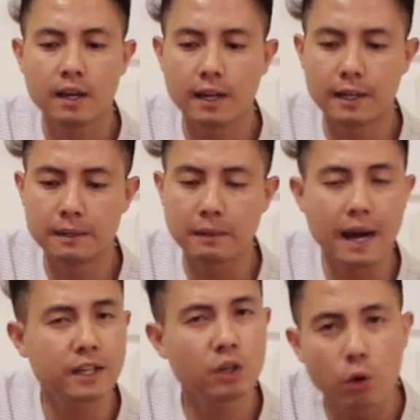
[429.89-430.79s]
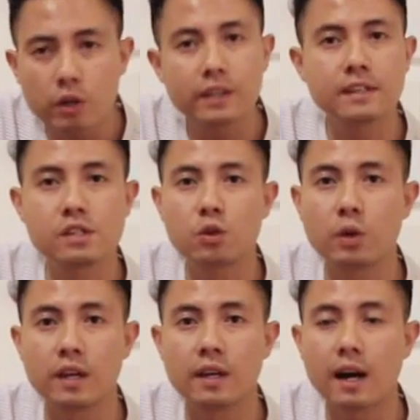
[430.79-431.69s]
I totally
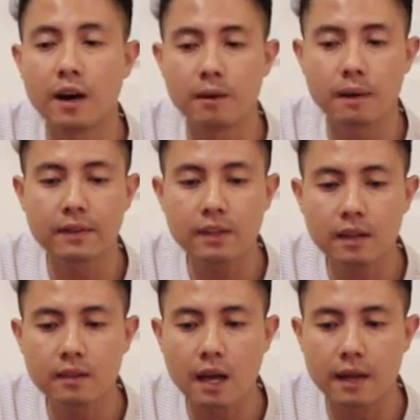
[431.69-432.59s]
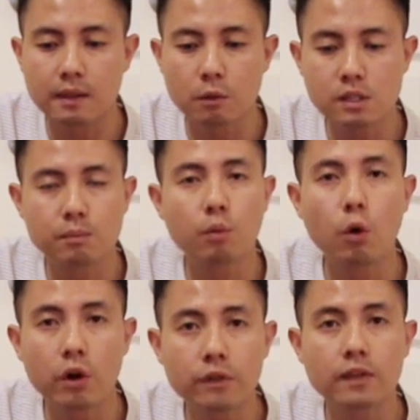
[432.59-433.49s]
disagree. I think that the most
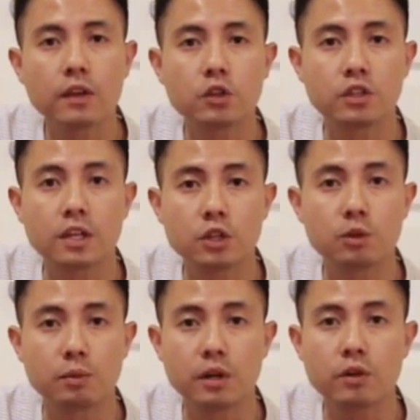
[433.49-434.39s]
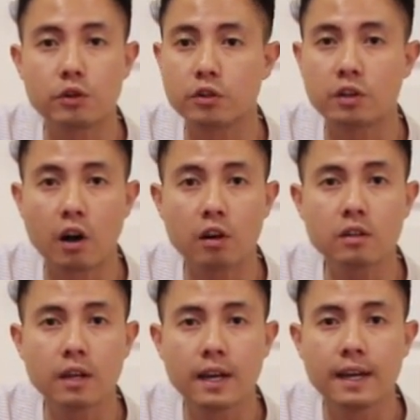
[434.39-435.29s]
important thing you should teach your bird or your
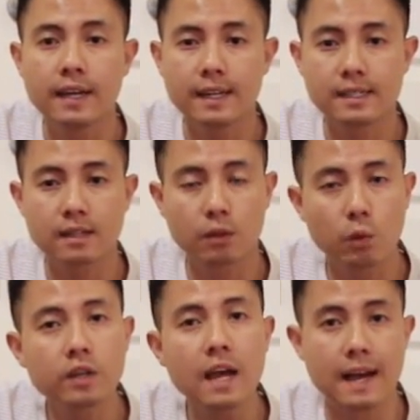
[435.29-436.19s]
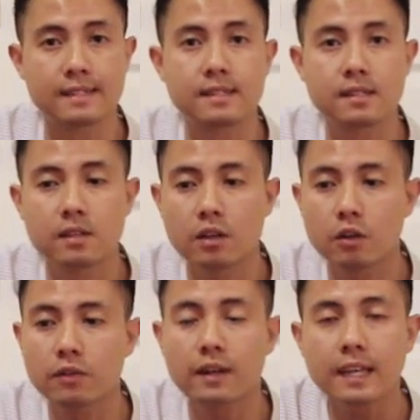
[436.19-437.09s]
dog is that the word yes.
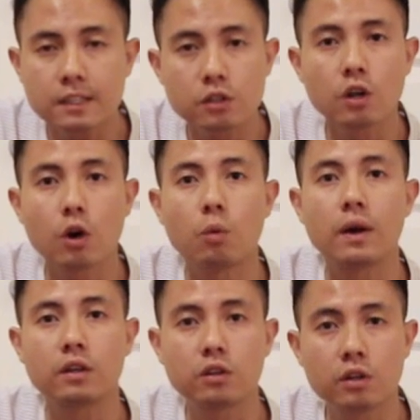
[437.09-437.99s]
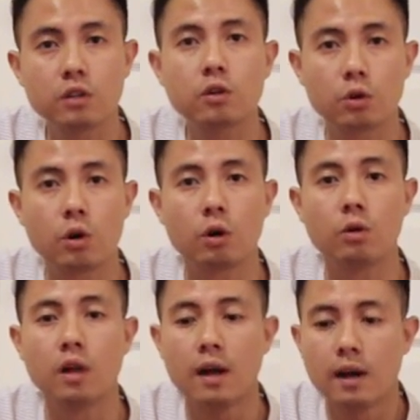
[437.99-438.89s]
They need to know what good
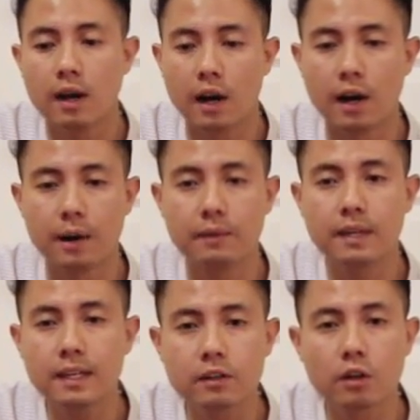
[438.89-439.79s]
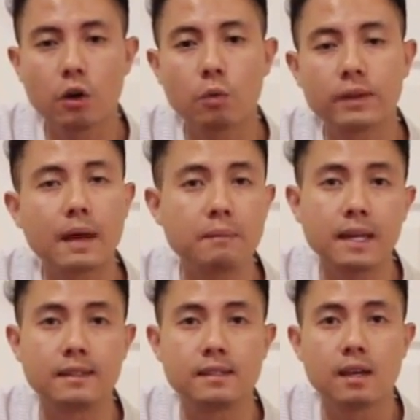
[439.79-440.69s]
girl, they need to know what that
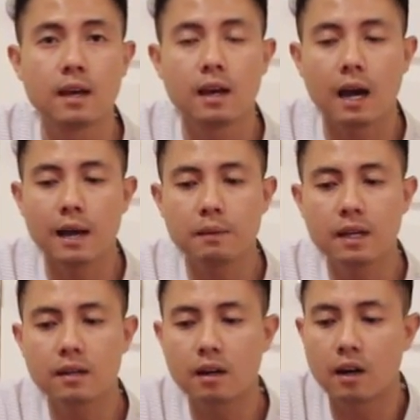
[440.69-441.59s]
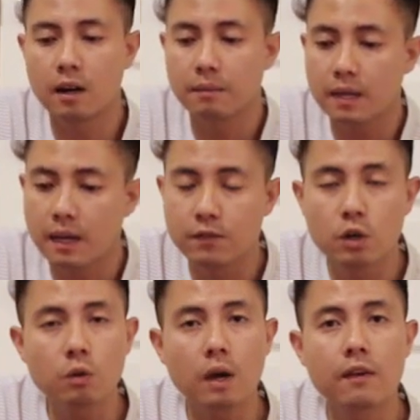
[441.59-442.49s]
means. I mean, if you
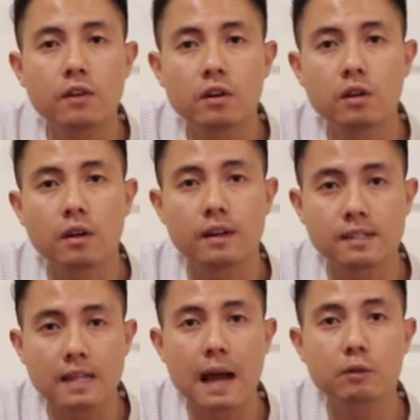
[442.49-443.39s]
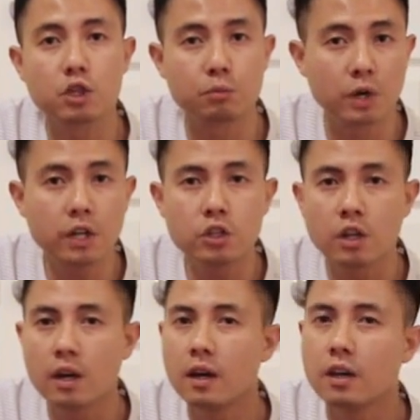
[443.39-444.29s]
don't ever establish a bridge,
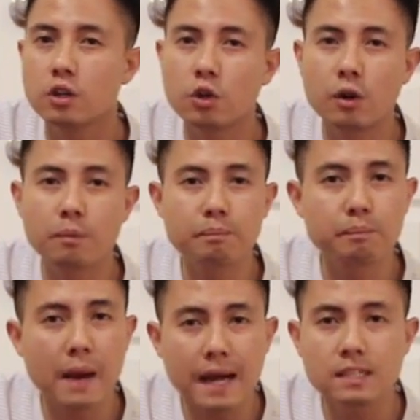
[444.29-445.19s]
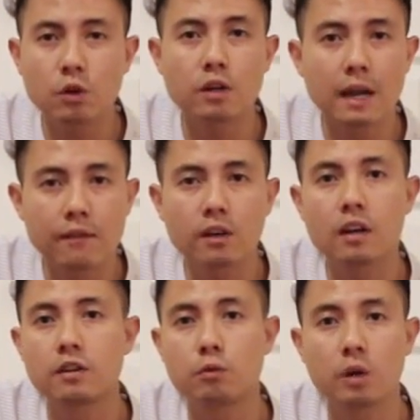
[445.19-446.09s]
your pets are never
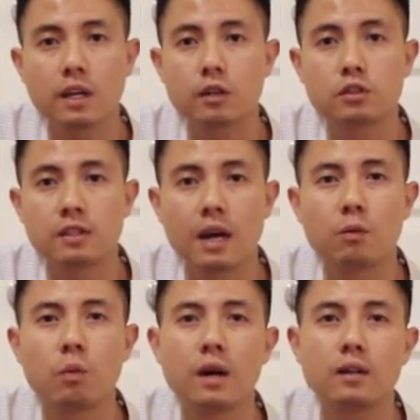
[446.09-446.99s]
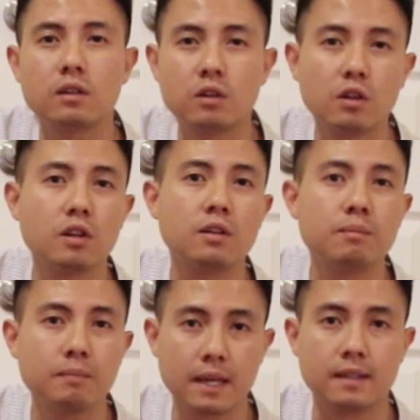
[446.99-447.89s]
going to really understand what
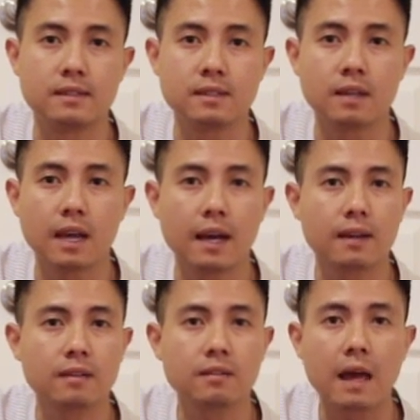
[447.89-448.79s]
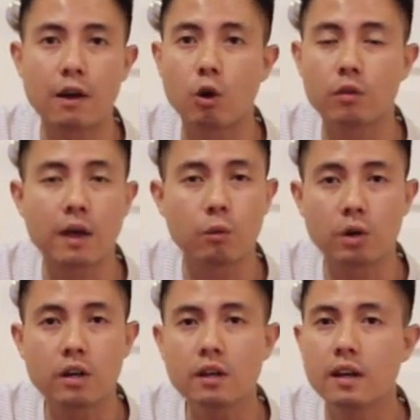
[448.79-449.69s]
good means. And that
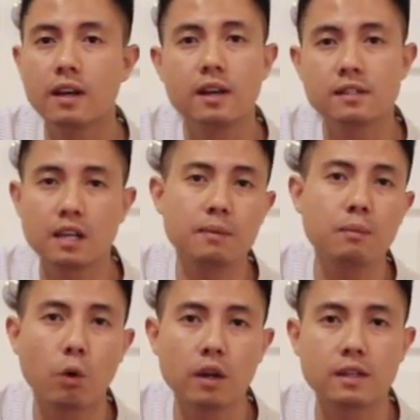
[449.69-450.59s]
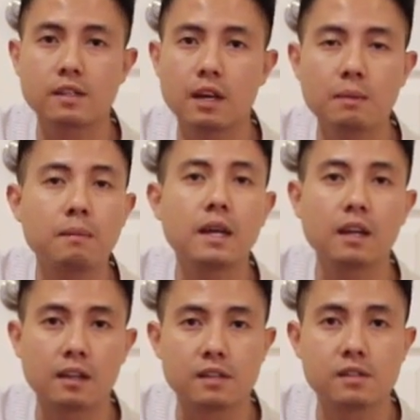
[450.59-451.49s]
word, it's going to be pointless, it's going to be
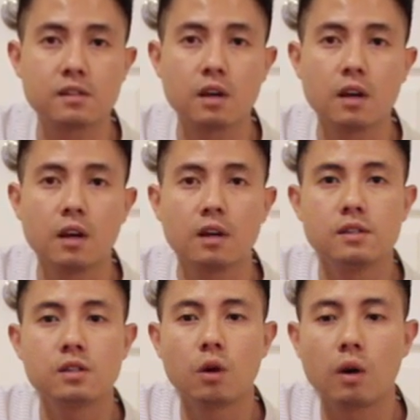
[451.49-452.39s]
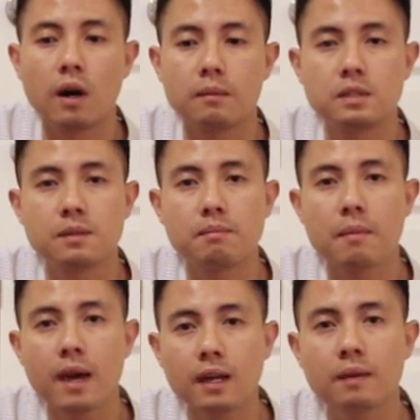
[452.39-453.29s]
meaningless. So to
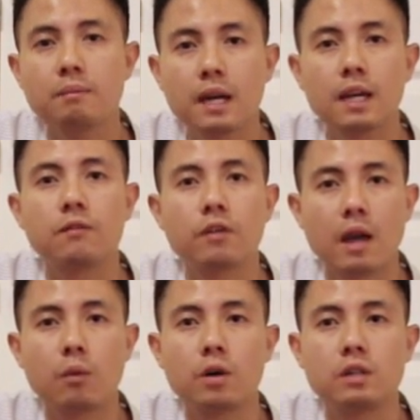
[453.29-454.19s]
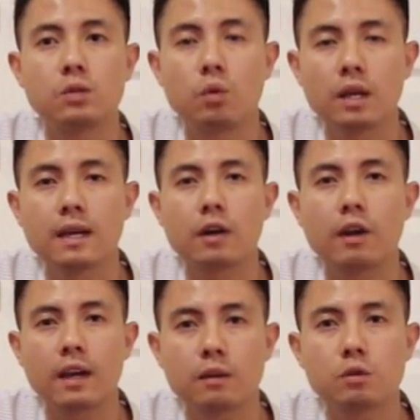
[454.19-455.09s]
make meaning for that word, to really get
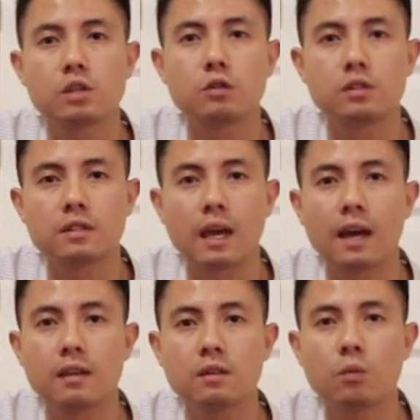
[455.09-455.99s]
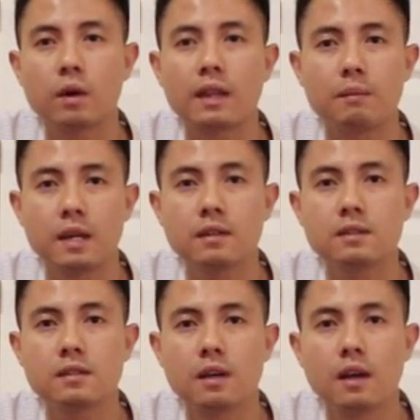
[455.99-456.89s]
our animals to understand what that
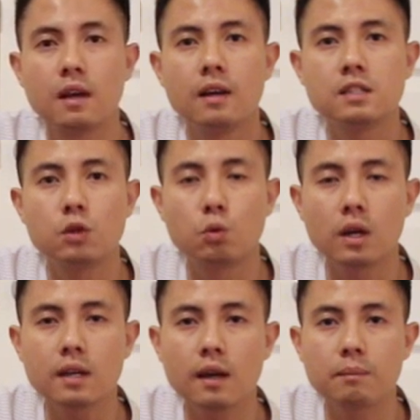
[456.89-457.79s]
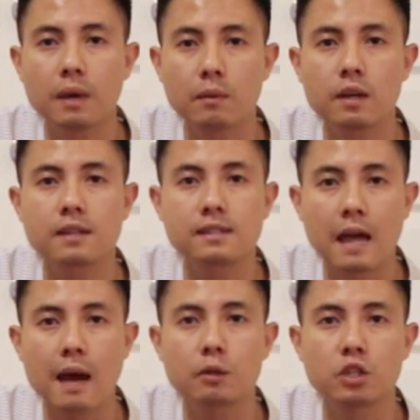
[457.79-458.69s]
means, to really be able to
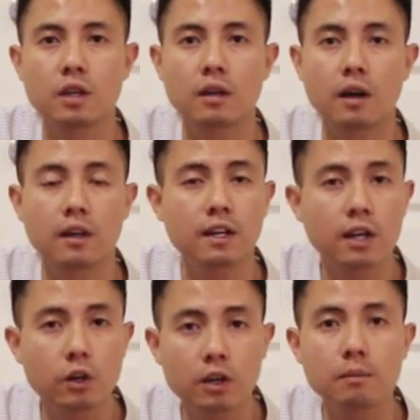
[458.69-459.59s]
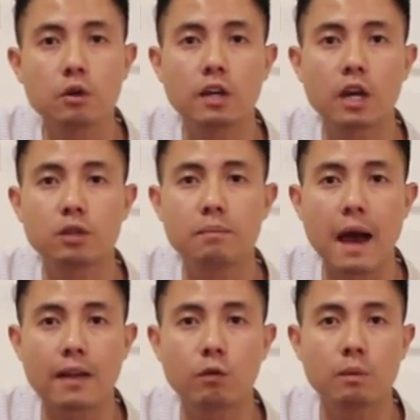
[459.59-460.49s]
establish a clear communication
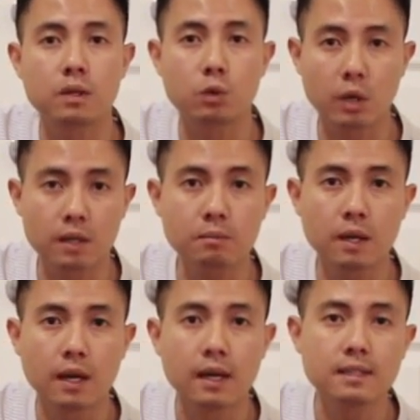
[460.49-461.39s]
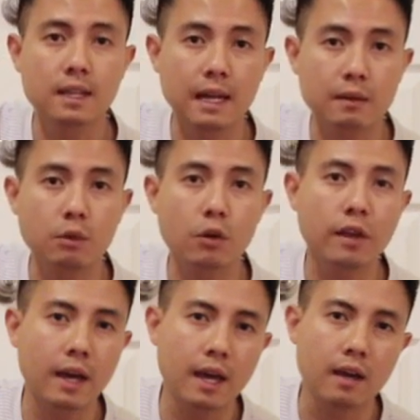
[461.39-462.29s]
pathway between them, to let them know
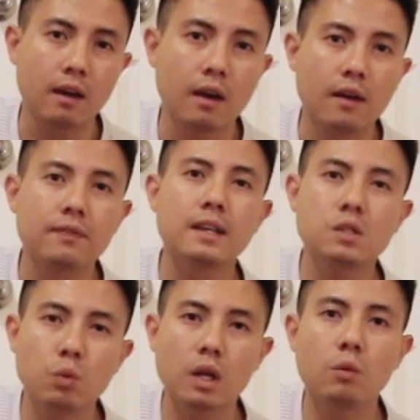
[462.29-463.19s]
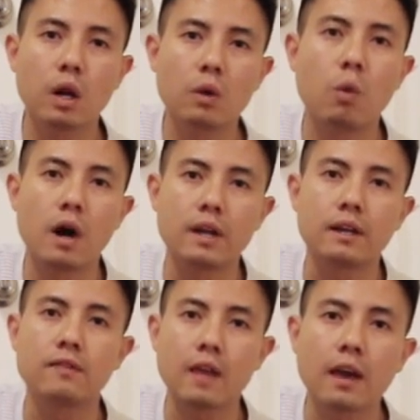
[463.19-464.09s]
that, hey, that's really what I wanted
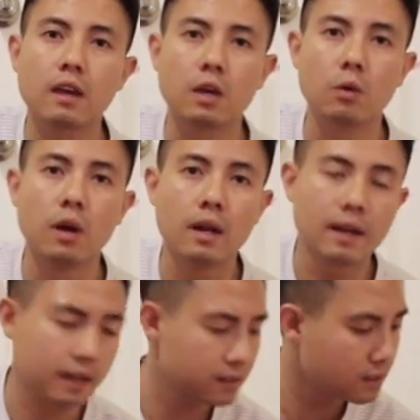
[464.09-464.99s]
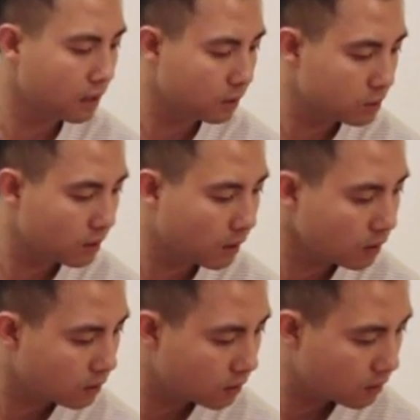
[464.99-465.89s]
and thank you. Like Snuggles, look.